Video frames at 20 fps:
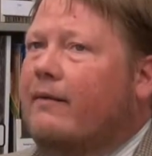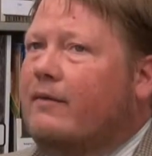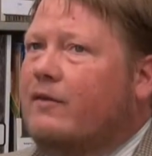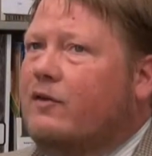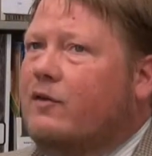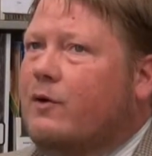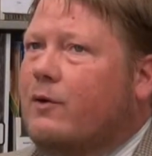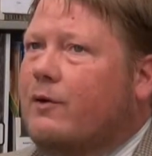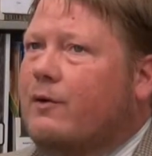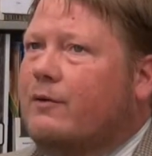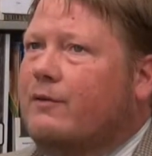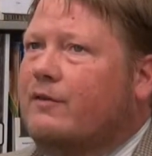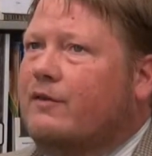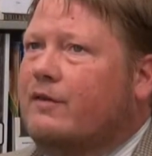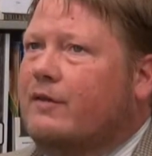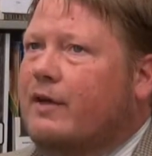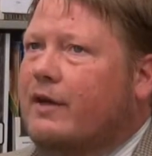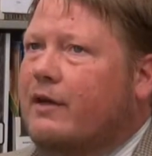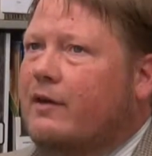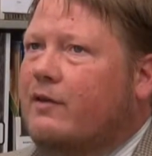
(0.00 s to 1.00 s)

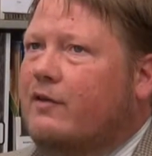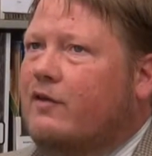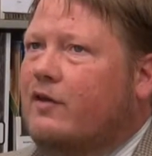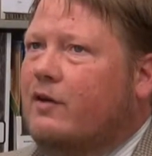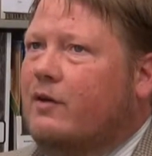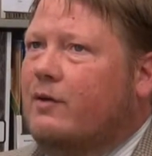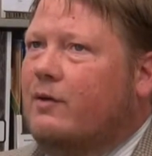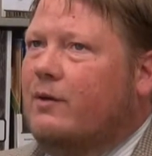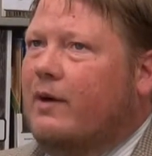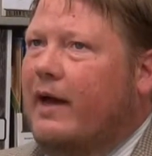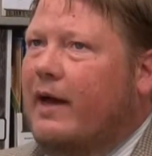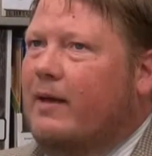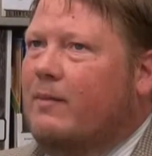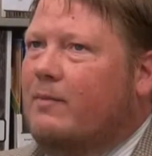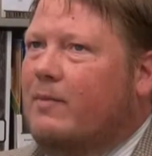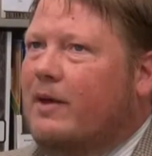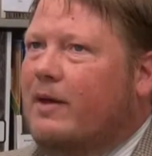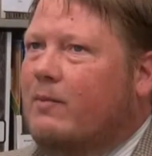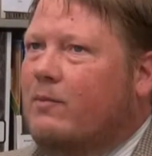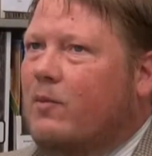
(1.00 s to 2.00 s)
turns into a
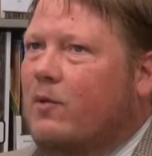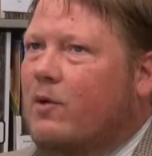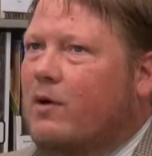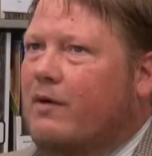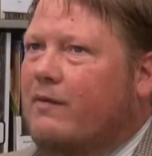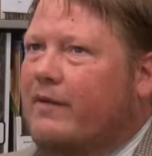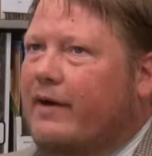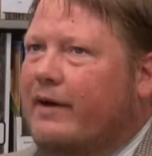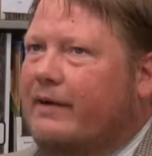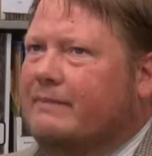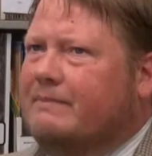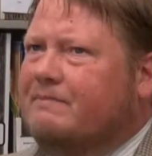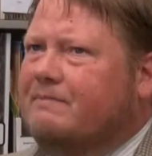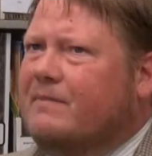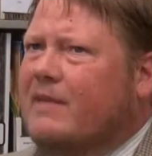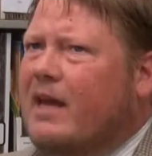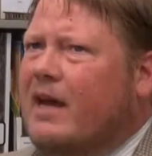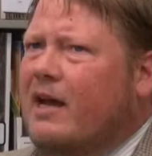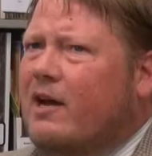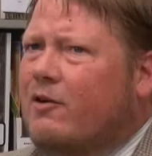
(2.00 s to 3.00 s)
bit more of a
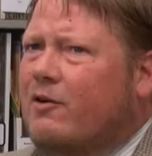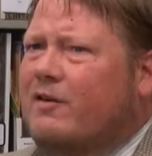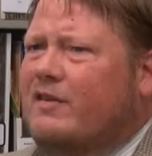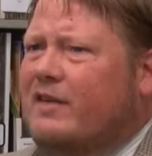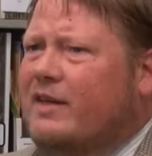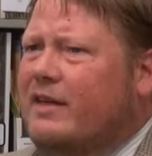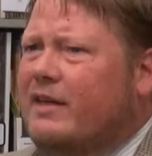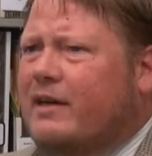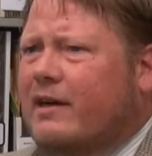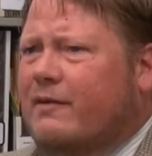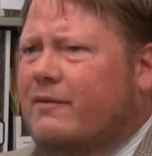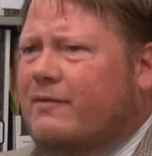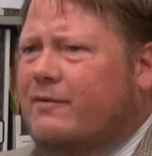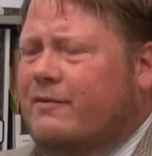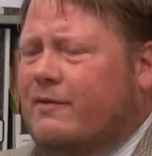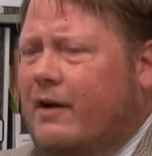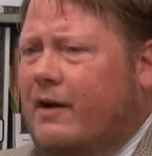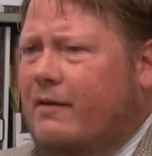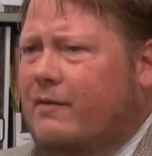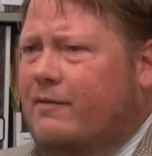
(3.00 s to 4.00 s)
critique
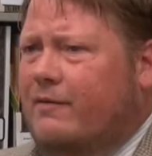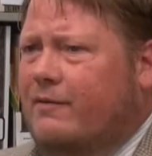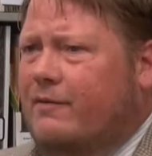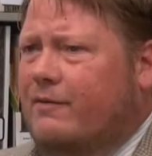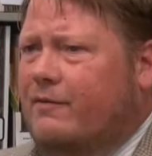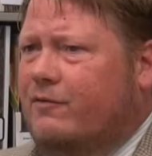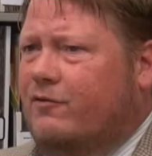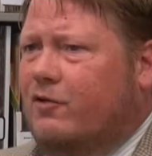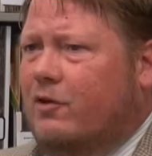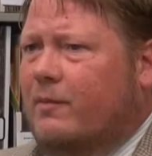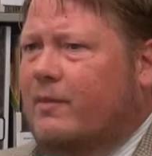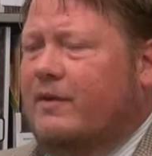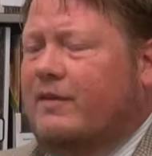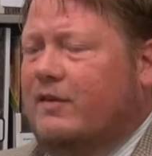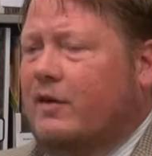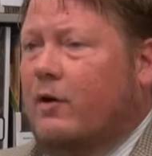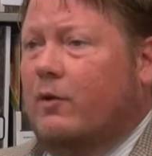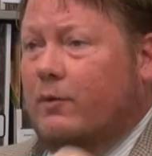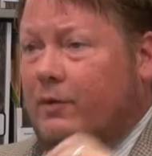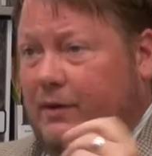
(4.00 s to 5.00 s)
of Germany's
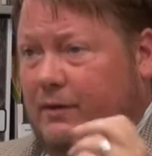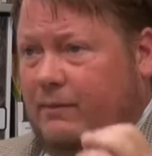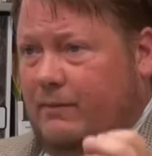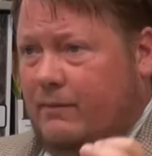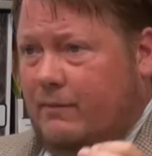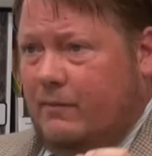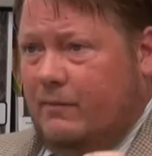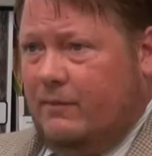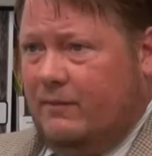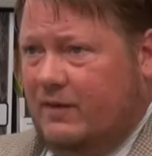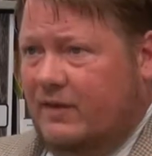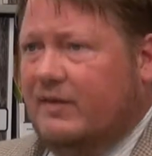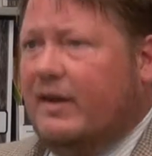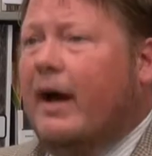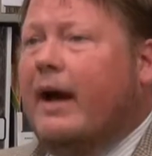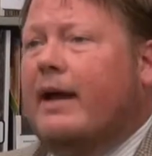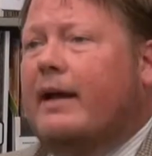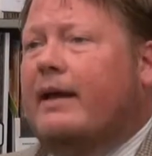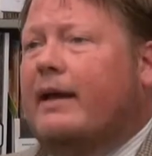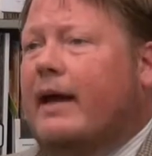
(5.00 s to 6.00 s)
own
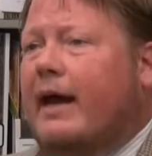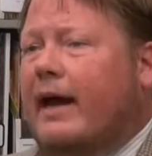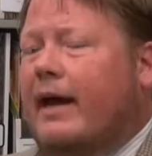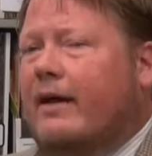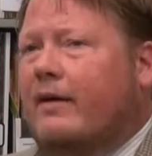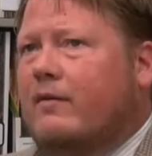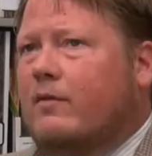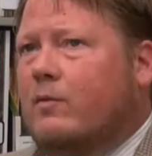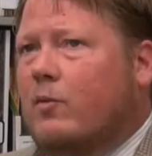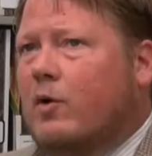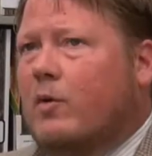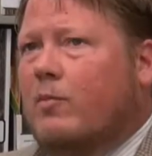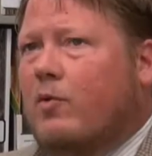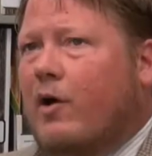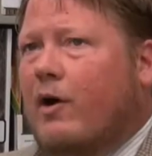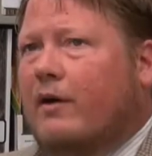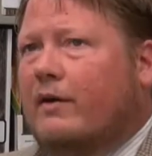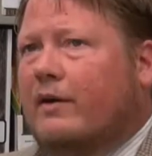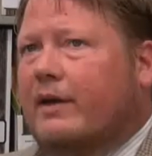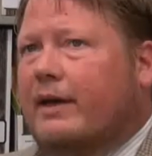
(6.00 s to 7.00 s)
society and, more
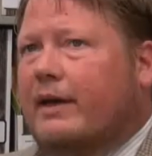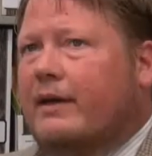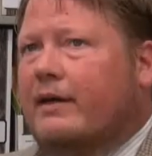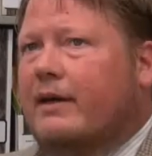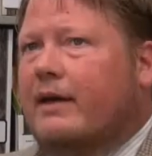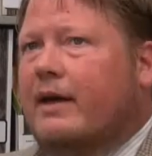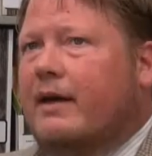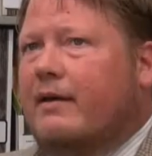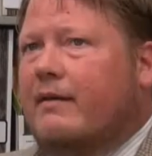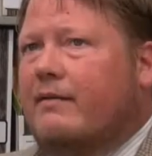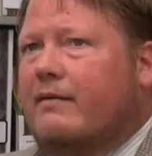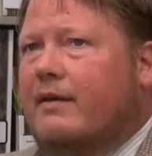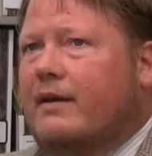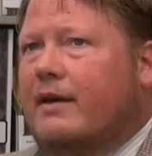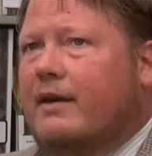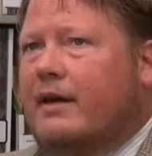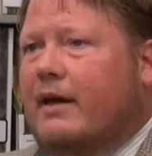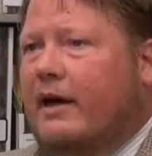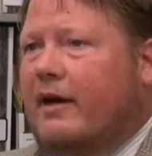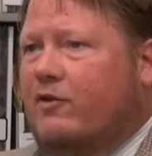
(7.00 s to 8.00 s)
broadly,
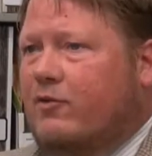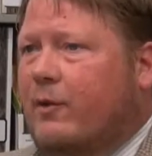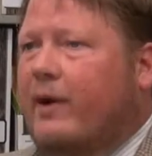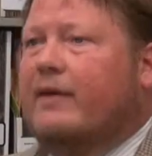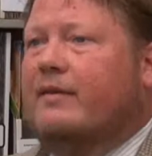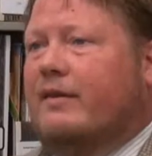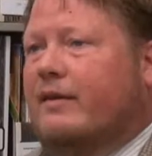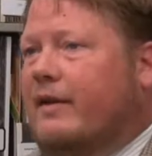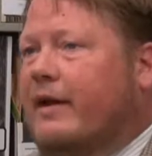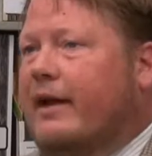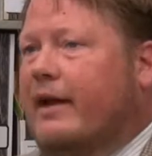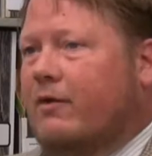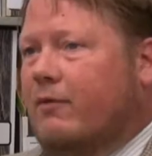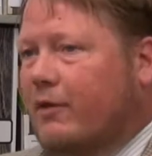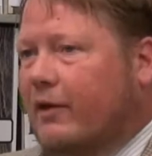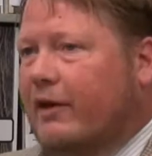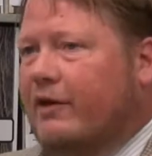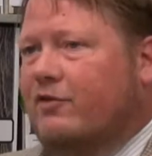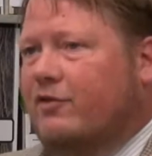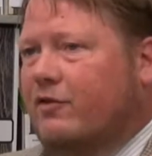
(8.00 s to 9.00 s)
the transatlantic
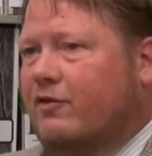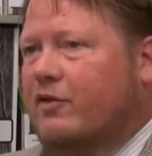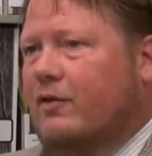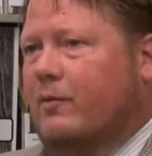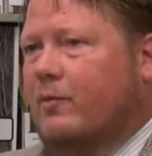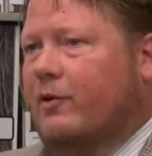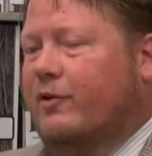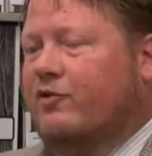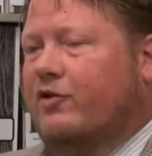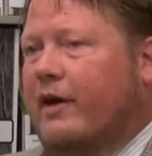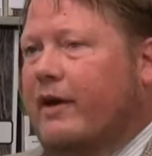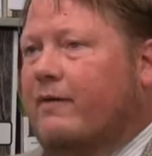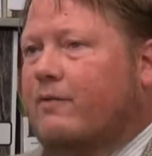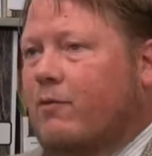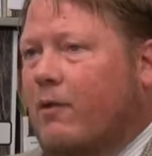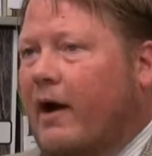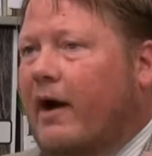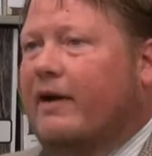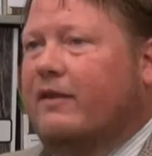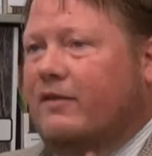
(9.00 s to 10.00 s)
relationship which gave
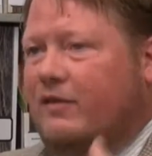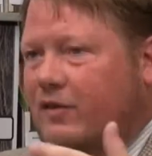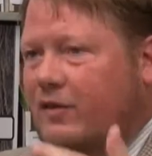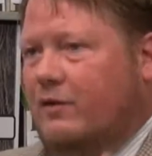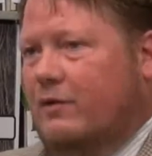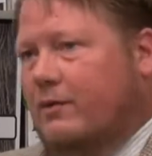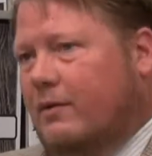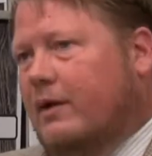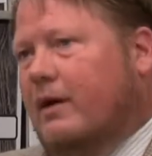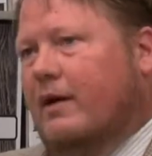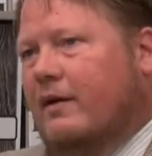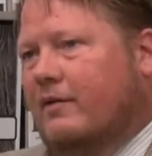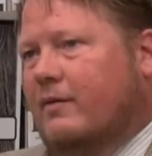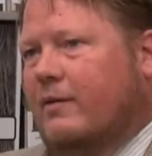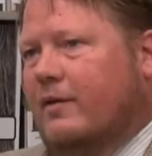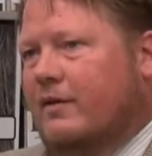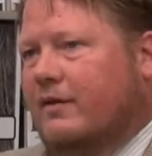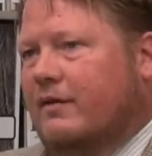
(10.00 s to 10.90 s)
rise to some of these